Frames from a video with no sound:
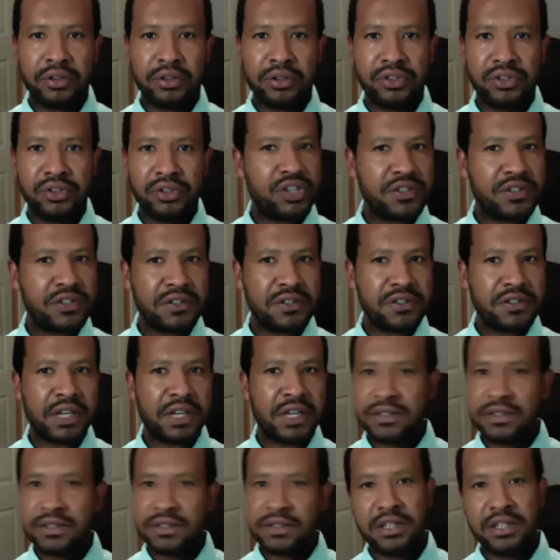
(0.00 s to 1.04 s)
just
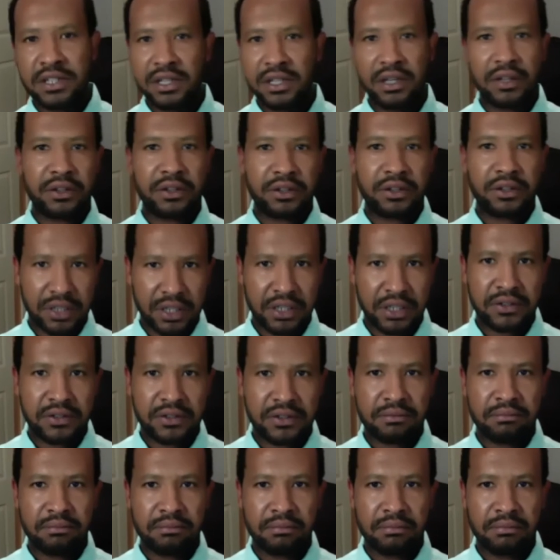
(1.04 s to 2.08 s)
as any other
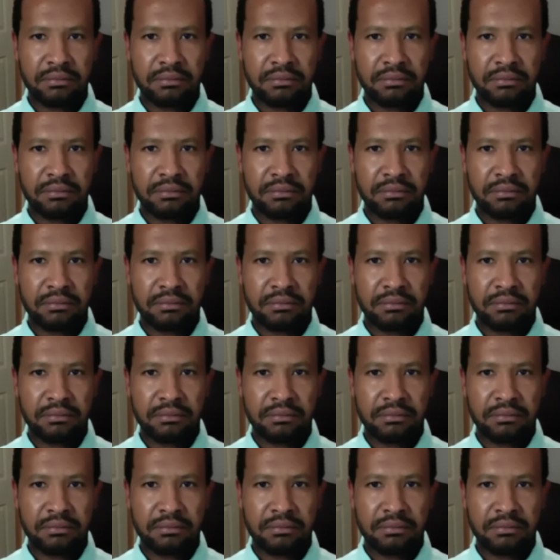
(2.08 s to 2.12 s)
kids.